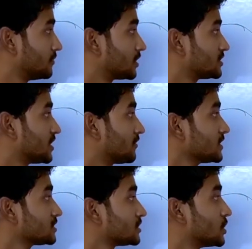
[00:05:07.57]
because there
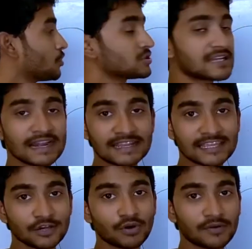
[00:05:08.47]
is no
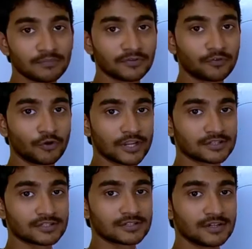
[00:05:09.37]
static keyword before
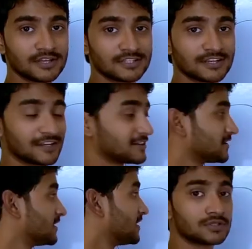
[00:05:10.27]
it, isn't it?
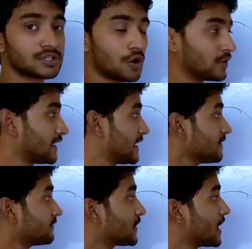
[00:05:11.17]
So
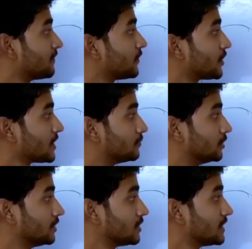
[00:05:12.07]
if a
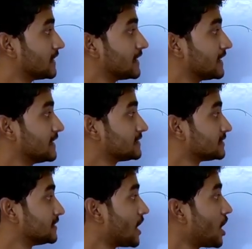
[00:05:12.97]
variable
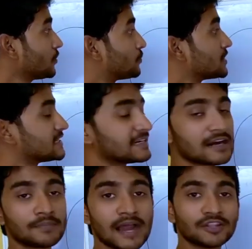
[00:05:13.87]
is not
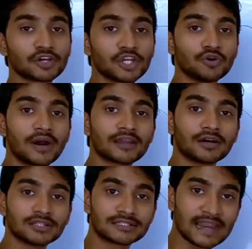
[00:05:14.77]
preceded by the keyword
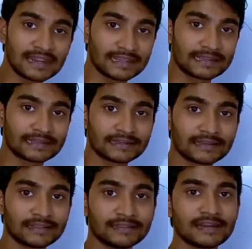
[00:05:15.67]
called static,
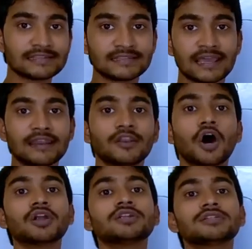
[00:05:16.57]
then it's a
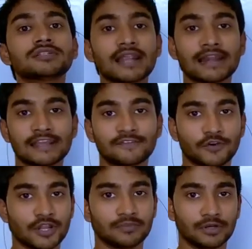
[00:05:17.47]
non-static
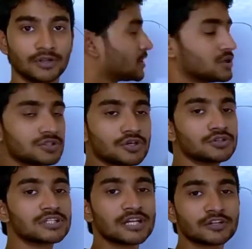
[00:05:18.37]
variable. So
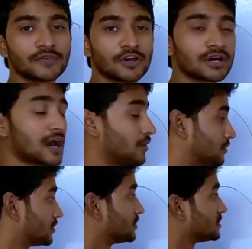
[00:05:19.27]
you just need to figure it
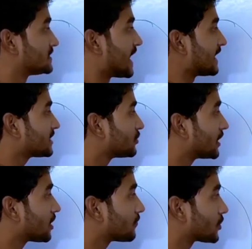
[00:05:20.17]
out. Static is
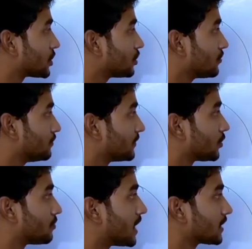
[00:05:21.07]
written over here
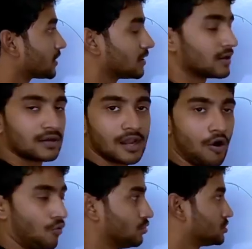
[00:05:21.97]
before mark?
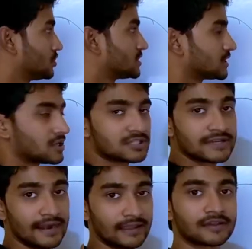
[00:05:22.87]
No. So it's a
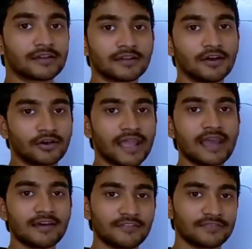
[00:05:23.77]
non-static. Okay?